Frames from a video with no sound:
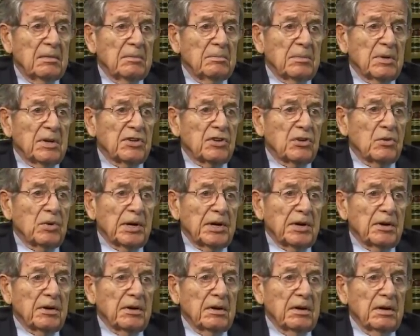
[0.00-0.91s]
much
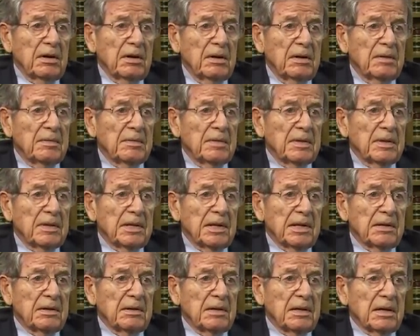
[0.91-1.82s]
quicker
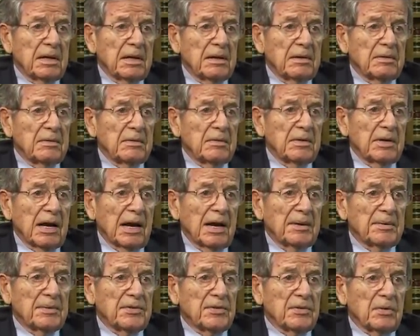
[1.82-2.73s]
than uh, when
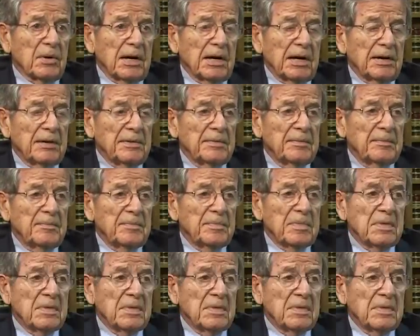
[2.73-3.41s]
I was around,